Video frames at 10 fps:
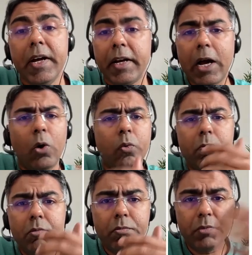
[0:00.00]
Now
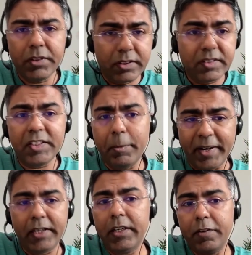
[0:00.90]
this is
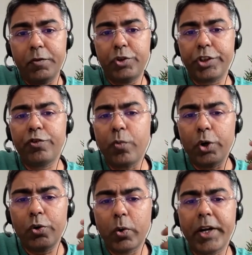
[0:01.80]
cement. If you just want
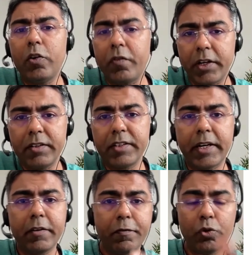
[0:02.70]
to kind of
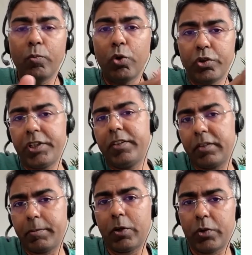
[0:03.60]
understand a few more things
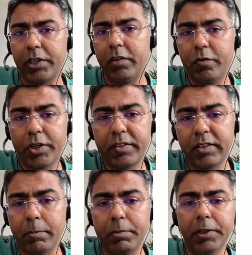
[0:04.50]
about it, for
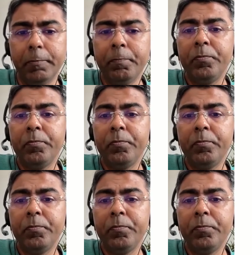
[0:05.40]
example,